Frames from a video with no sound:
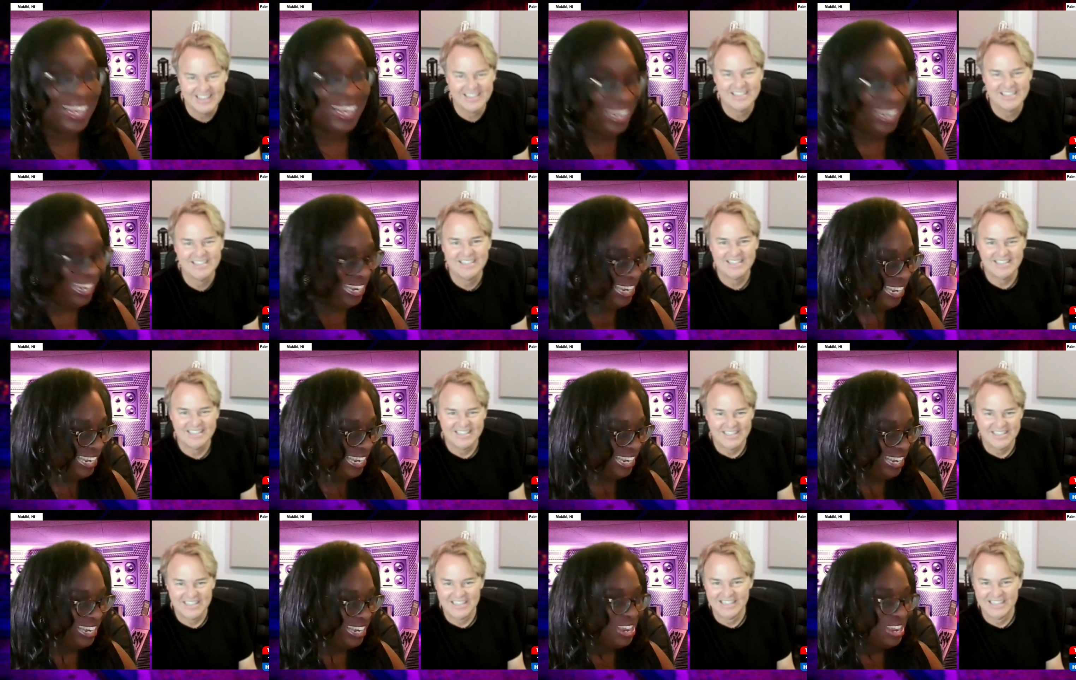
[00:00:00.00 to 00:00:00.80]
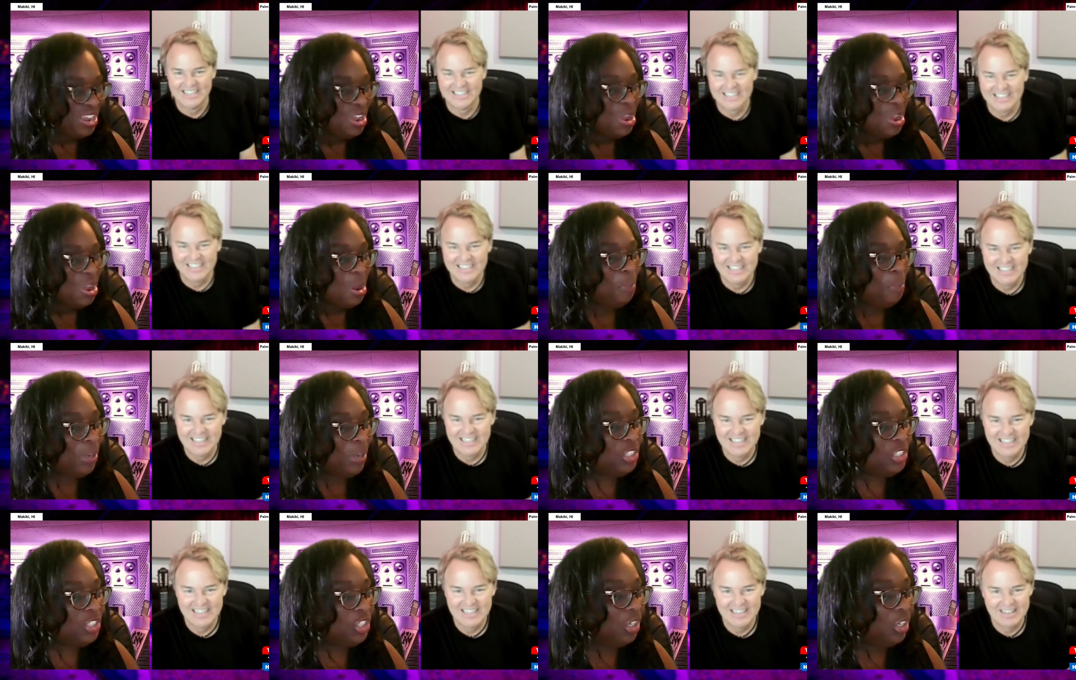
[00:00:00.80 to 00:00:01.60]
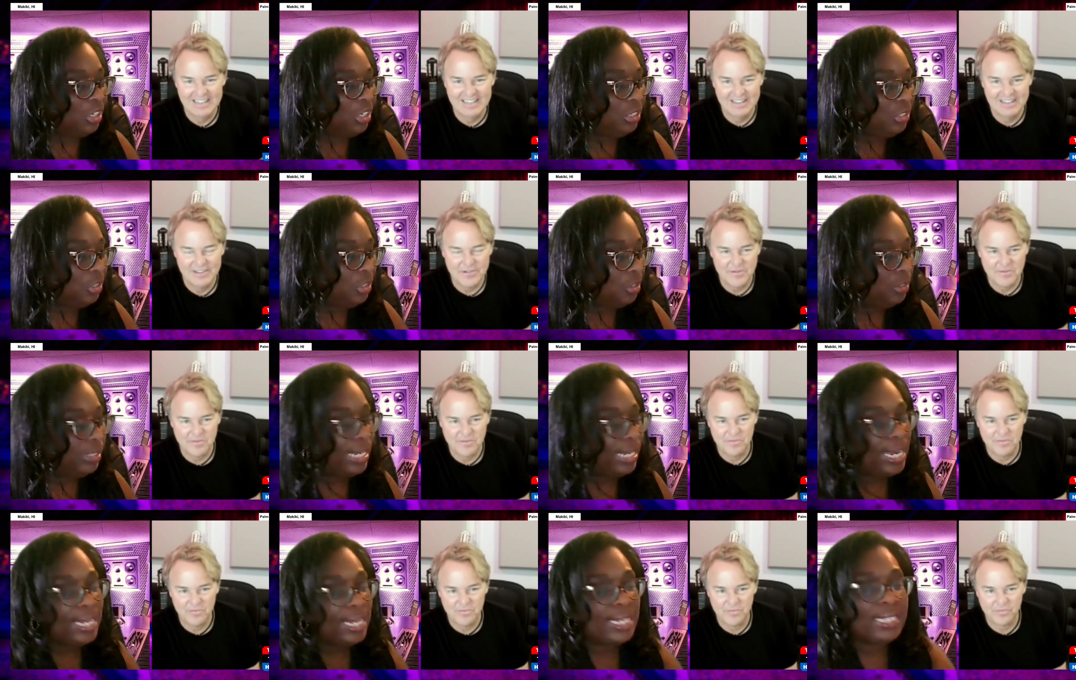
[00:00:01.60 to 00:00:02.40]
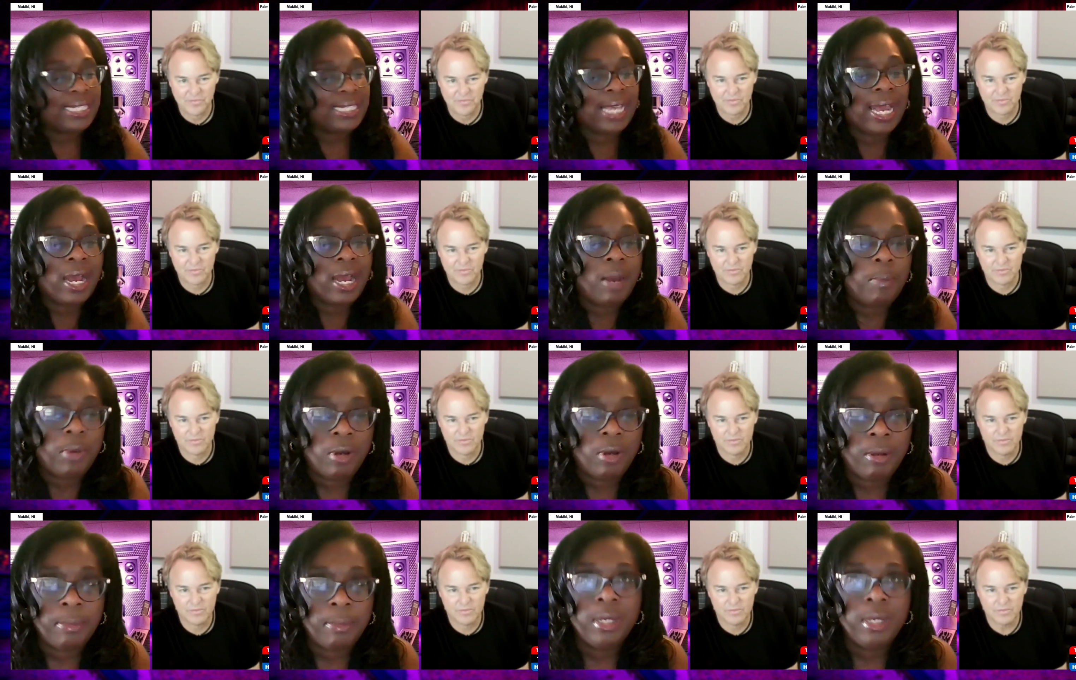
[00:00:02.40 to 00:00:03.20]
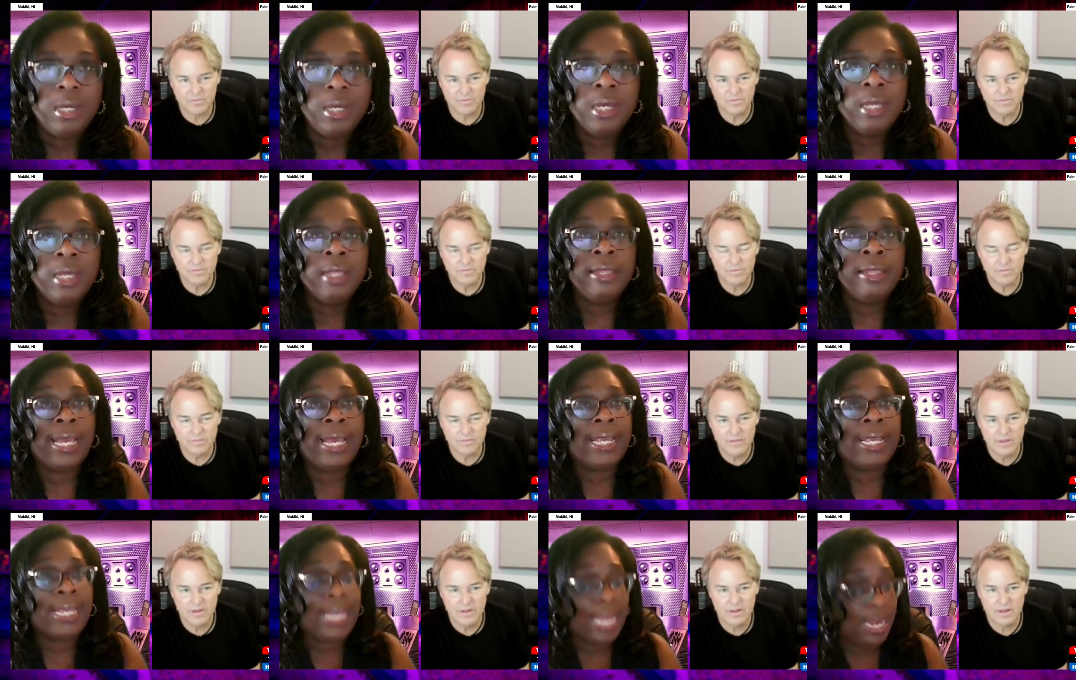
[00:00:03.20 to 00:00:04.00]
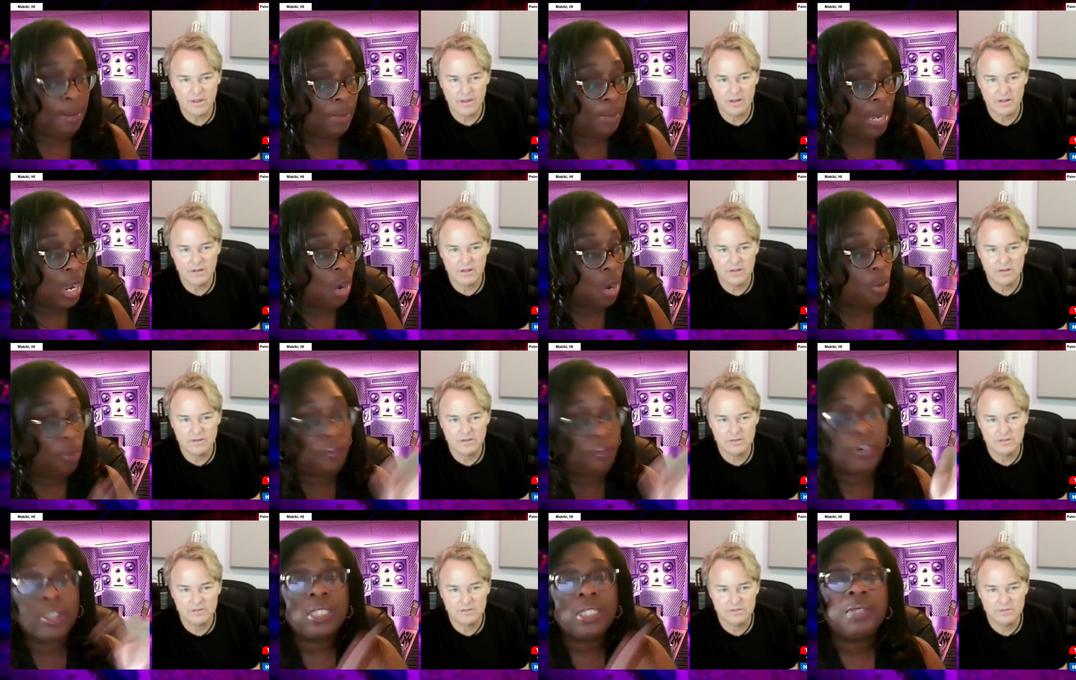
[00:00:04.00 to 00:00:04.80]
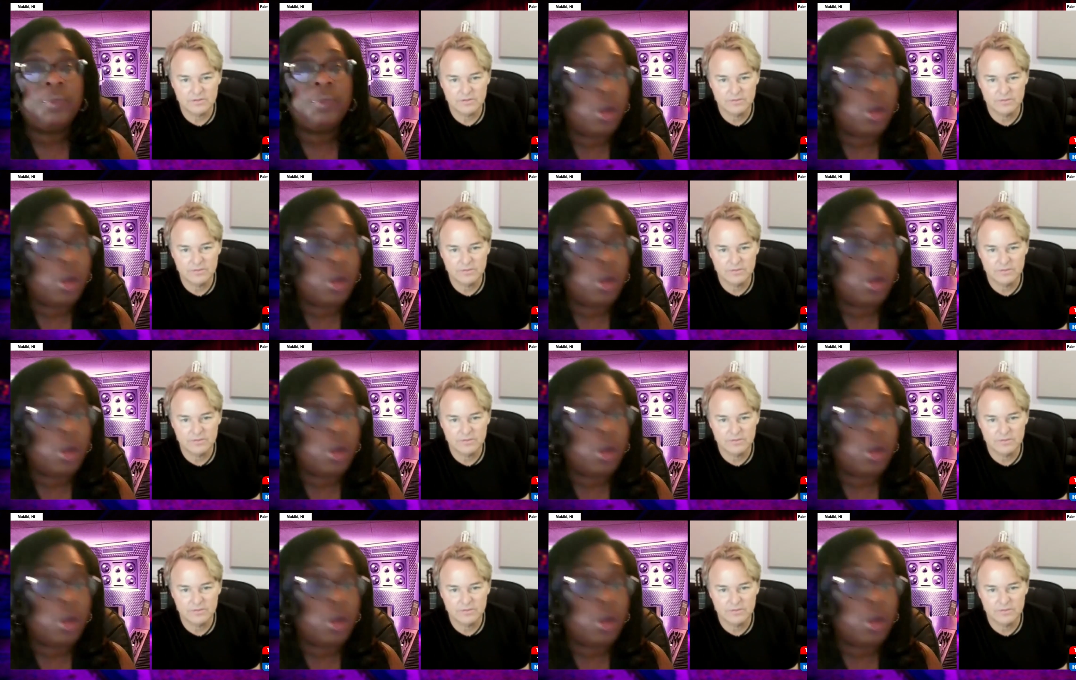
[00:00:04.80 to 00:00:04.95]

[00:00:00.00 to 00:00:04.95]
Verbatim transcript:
Speaker 1: that. But your your latest album that came out, well, first of